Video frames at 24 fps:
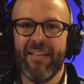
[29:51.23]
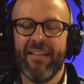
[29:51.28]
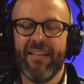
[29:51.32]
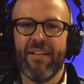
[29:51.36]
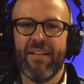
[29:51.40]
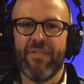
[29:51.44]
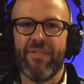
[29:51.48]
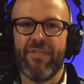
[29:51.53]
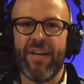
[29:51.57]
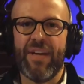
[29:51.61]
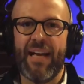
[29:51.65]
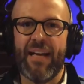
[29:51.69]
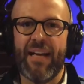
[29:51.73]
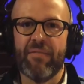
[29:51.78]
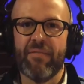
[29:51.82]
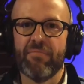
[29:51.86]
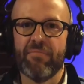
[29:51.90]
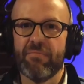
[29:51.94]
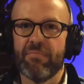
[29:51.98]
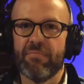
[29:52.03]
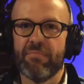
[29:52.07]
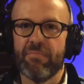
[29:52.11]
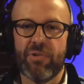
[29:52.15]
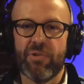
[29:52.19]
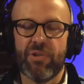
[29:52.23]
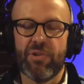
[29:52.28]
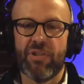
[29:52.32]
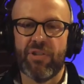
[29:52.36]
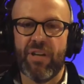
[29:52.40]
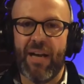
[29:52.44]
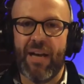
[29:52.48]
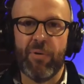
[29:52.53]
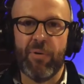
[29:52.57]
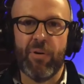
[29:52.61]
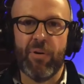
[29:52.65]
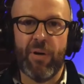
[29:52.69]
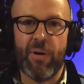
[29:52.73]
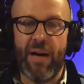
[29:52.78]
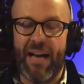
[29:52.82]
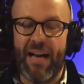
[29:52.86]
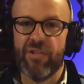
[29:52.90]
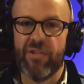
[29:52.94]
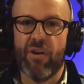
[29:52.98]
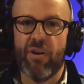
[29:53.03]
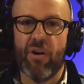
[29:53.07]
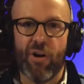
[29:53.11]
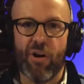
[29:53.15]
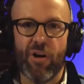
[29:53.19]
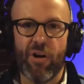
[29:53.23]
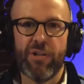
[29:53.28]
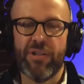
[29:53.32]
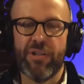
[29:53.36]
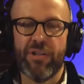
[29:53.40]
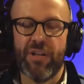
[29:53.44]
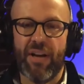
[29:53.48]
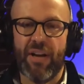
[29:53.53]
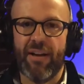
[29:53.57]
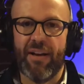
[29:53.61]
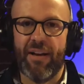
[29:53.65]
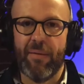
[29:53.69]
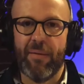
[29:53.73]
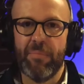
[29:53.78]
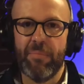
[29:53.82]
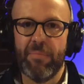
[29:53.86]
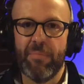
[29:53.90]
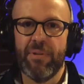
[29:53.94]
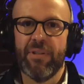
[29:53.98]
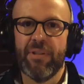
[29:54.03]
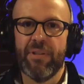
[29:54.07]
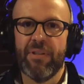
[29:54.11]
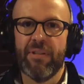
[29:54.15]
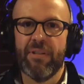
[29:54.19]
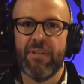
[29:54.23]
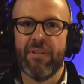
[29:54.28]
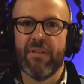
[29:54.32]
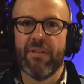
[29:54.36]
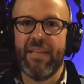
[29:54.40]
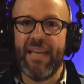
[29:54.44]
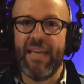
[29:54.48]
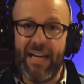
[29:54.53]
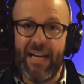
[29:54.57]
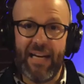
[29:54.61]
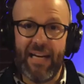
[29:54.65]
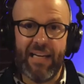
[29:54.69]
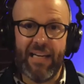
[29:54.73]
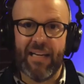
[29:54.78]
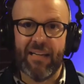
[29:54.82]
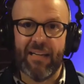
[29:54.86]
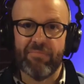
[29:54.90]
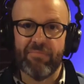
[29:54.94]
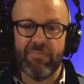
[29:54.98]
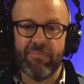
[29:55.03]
that Simo has a hard time getting it.